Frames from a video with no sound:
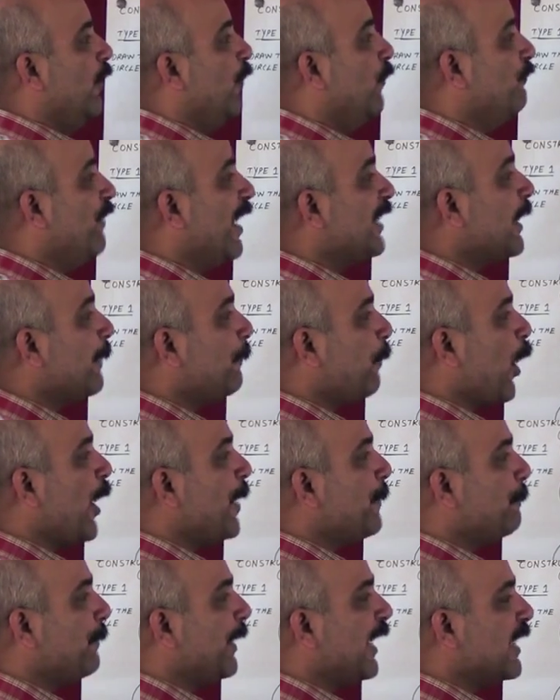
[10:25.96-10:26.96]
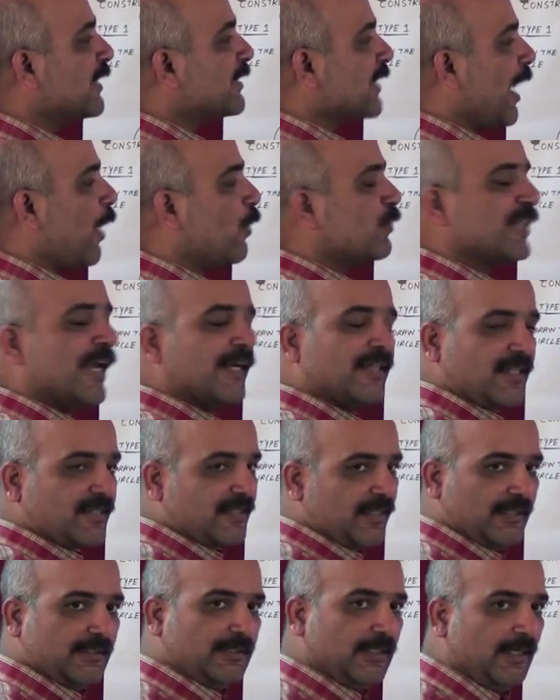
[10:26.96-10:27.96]
when the point P is outside the
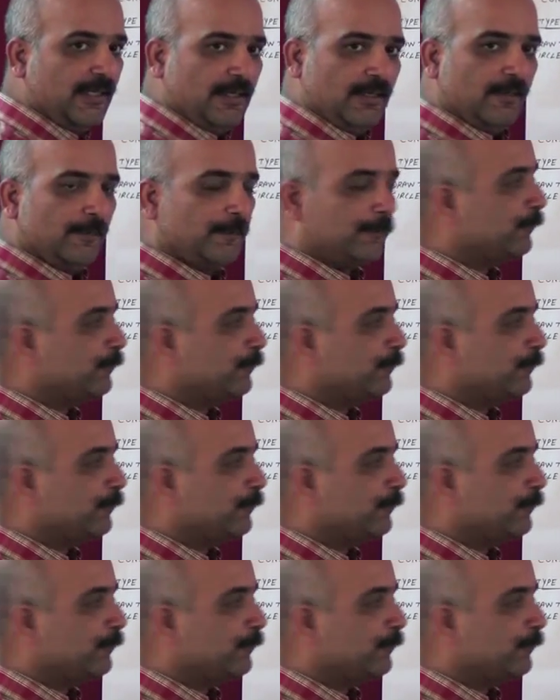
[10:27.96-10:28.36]
circle,